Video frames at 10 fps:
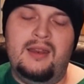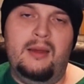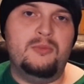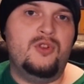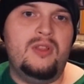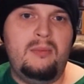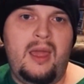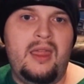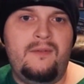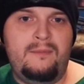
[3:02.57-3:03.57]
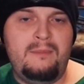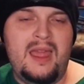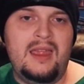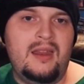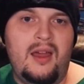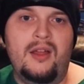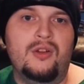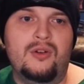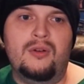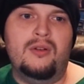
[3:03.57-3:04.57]
Now, I'm sure they may have made
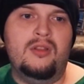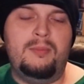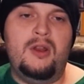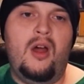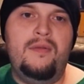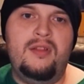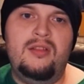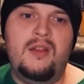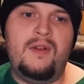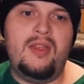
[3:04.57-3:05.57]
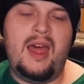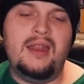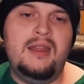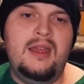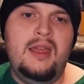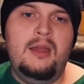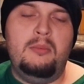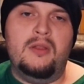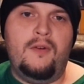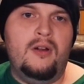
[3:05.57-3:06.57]
other spin-offs and stuff like that,
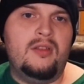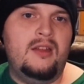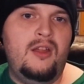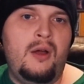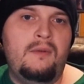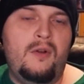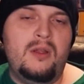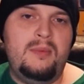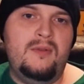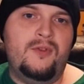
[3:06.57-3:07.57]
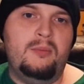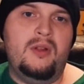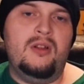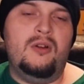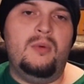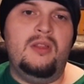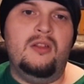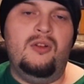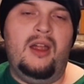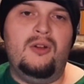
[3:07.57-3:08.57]
but as far as I know, I've only been familiar with
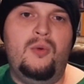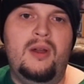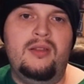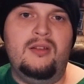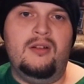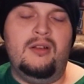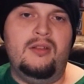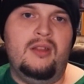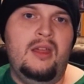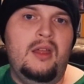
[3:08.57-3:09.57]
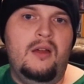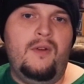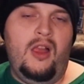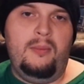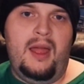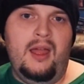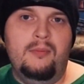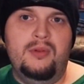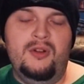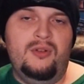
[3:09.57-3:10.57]
the Dragon Quest series, followed by
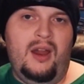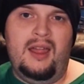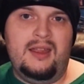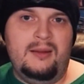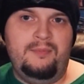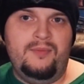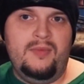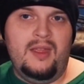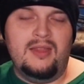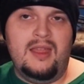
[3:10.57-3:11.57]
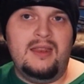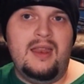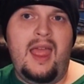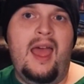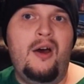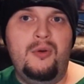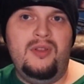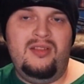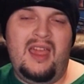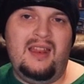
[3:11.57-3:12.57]
Blue Dragon, and then now
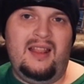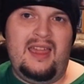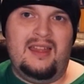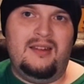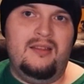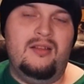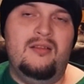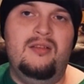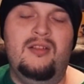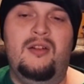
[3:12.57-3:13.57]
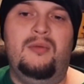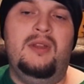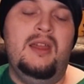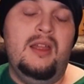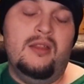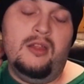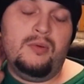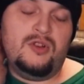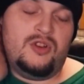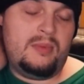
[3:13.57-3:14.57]
Sandlands. So this
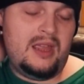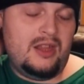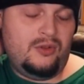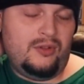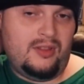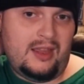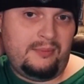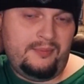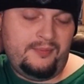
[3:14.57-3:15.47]
one should be interesting.